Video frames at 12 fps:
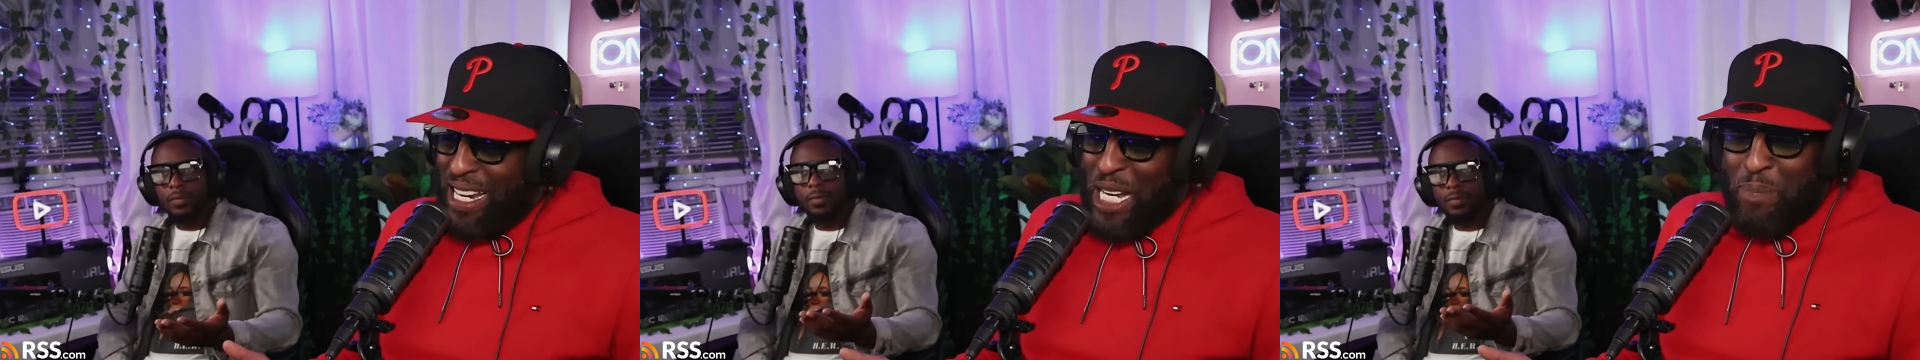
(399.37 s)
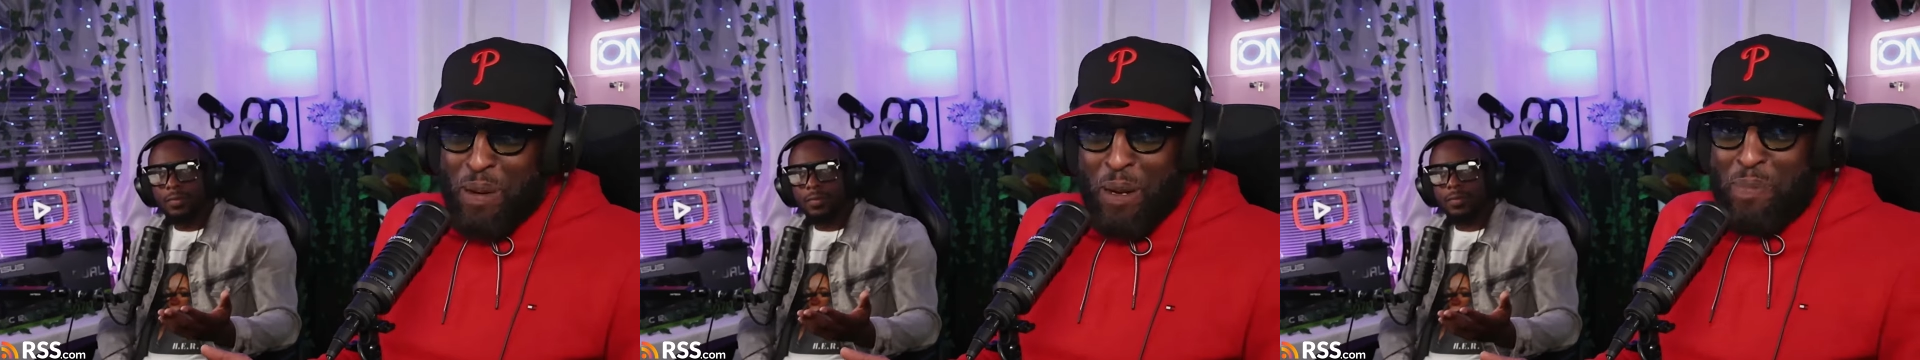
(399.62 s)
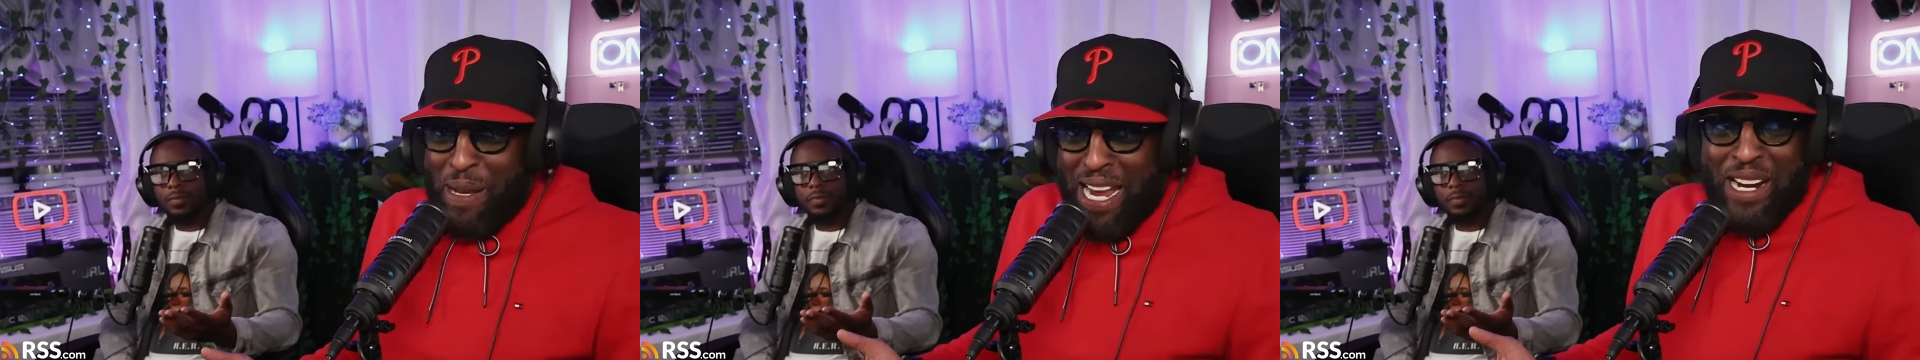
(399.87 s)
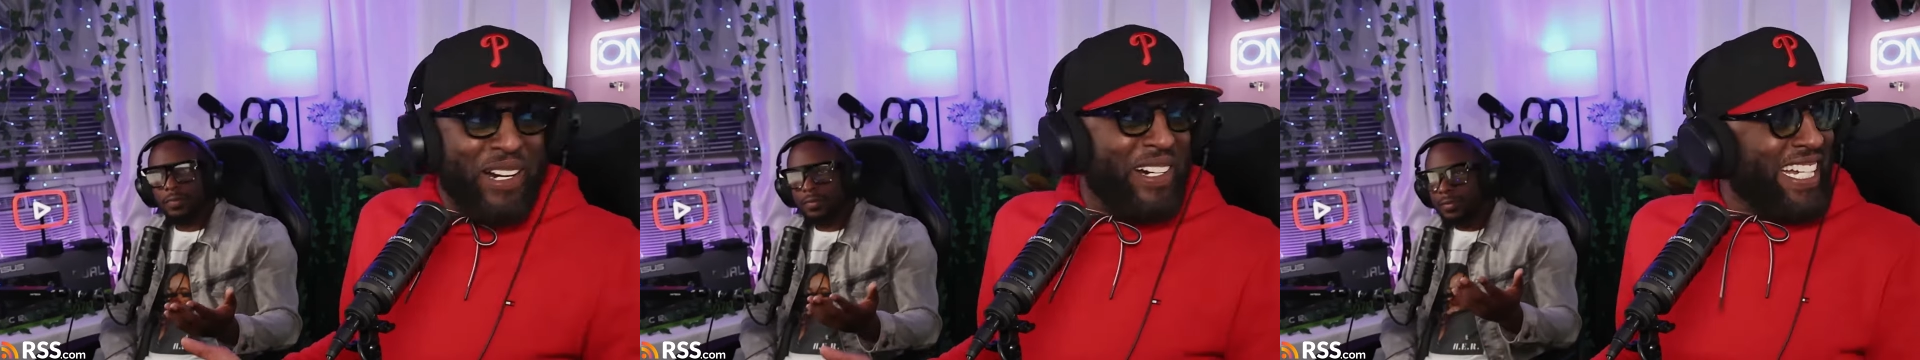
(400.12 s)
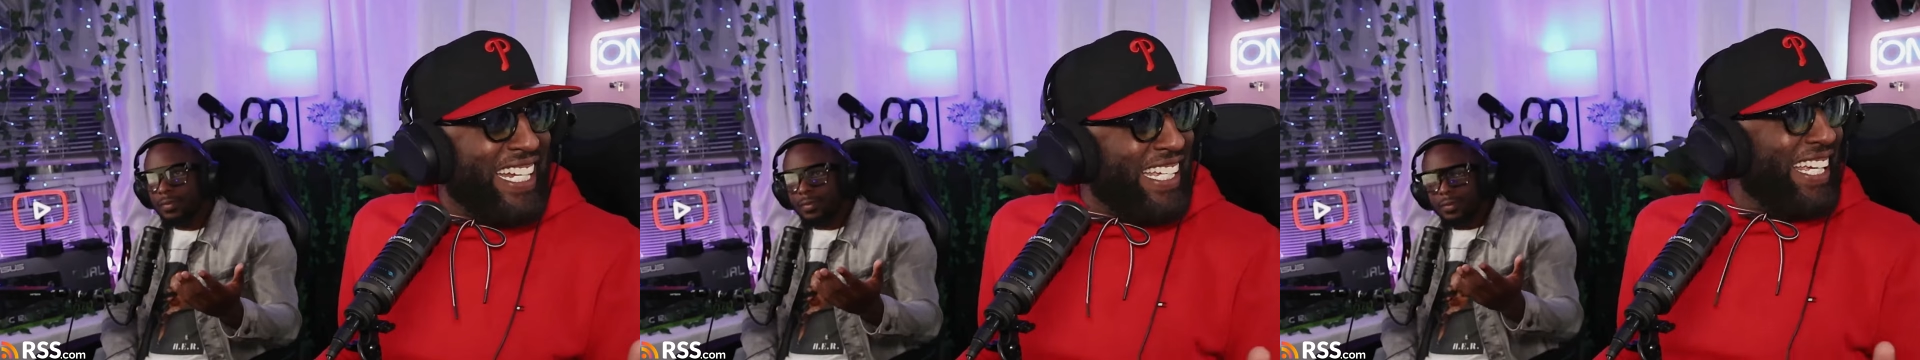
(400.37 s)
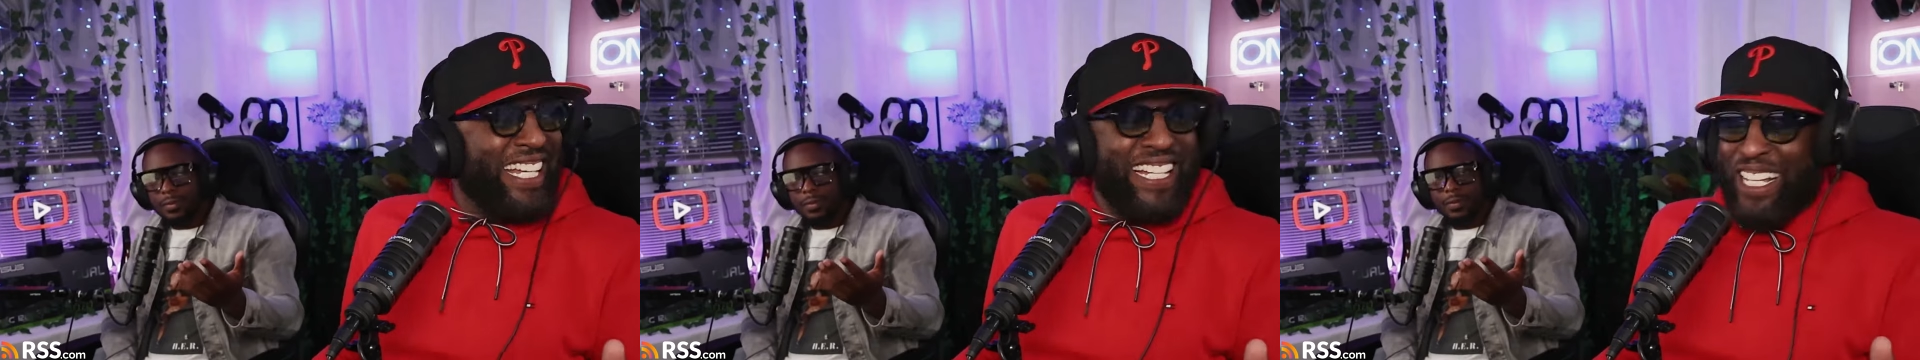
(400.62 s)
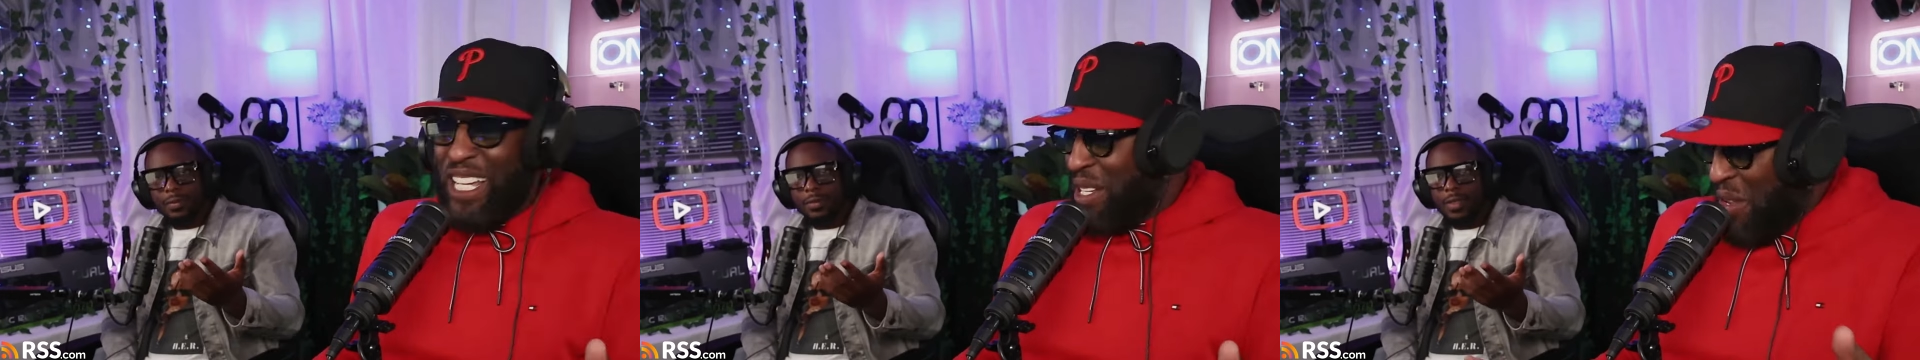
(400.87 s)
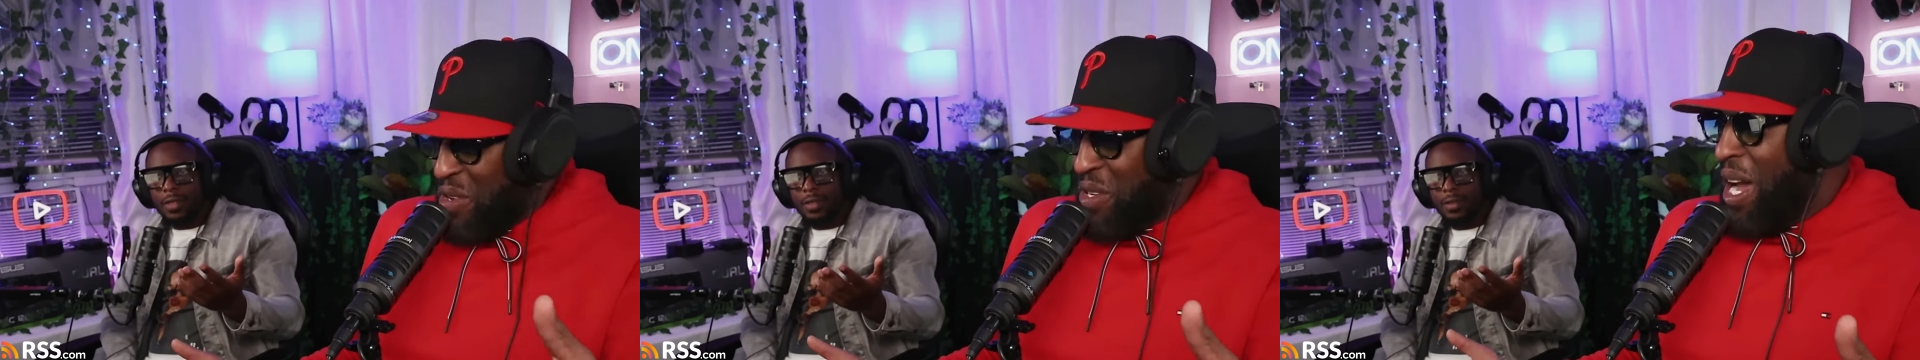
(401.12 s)
Speaker 1: unprepared, so
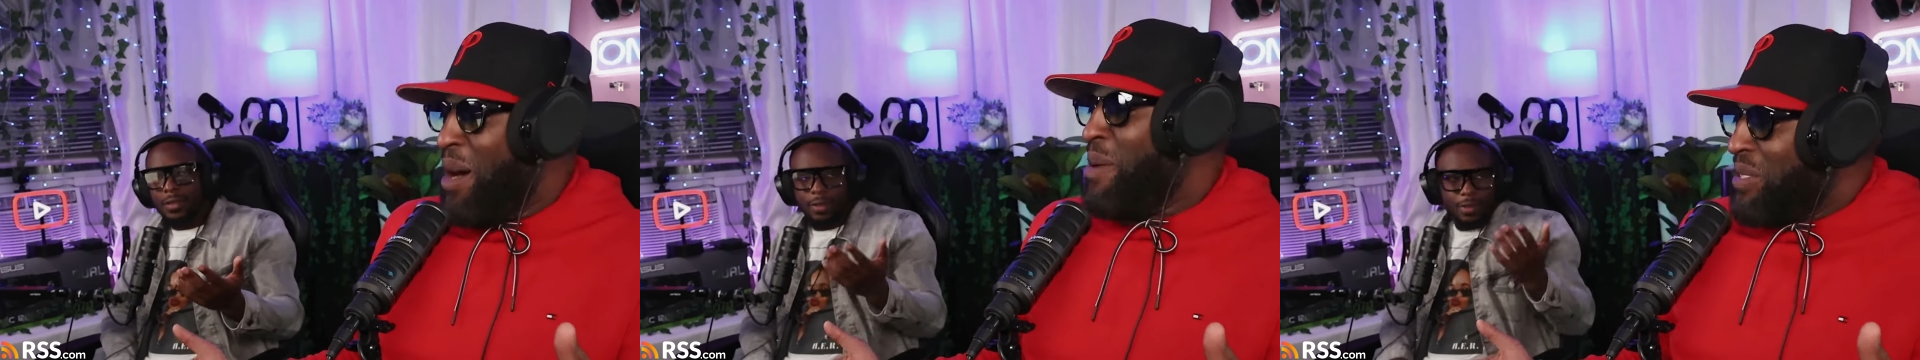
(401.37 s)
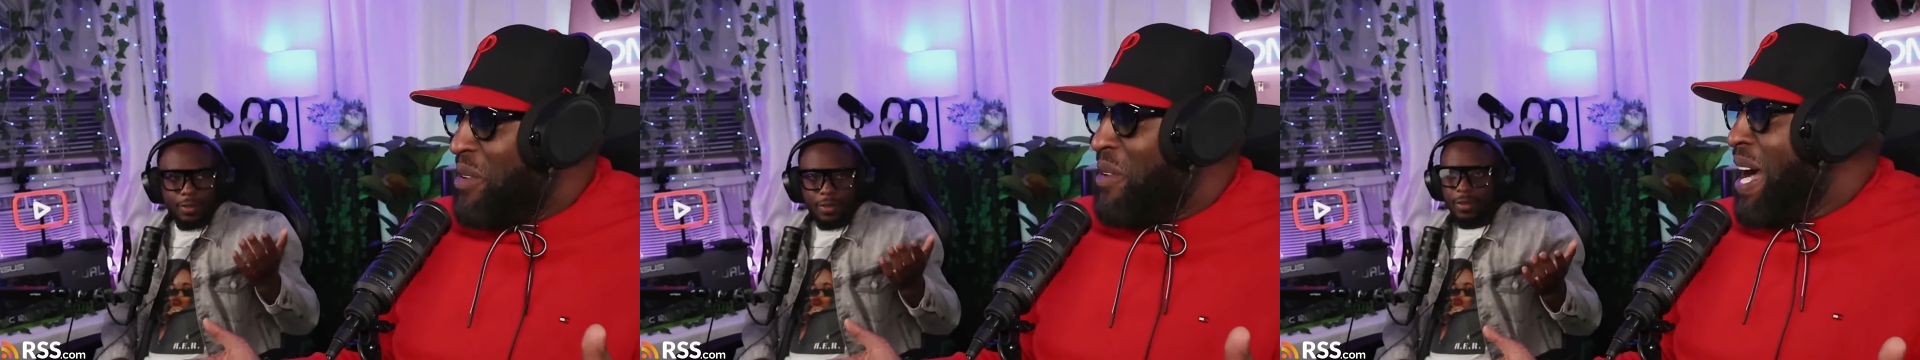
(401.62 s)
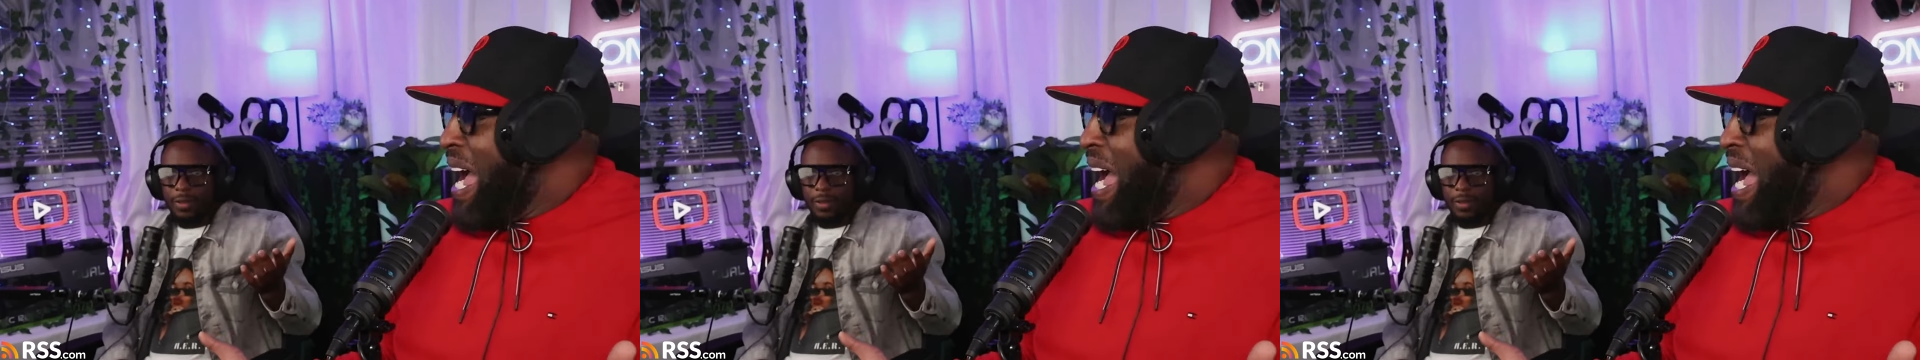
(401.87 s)
you know what's going to